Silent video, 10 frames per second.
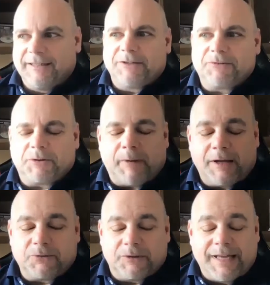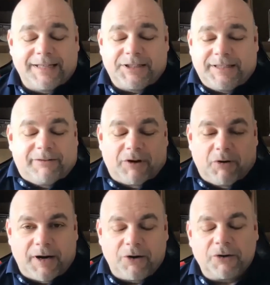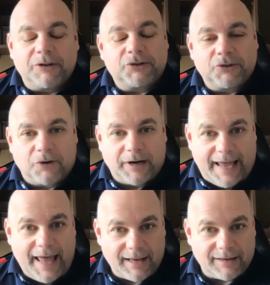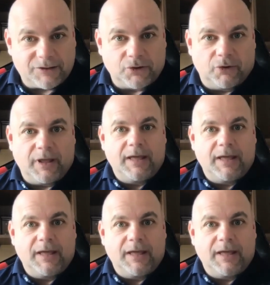response was, she's never going to want to go to the store again. So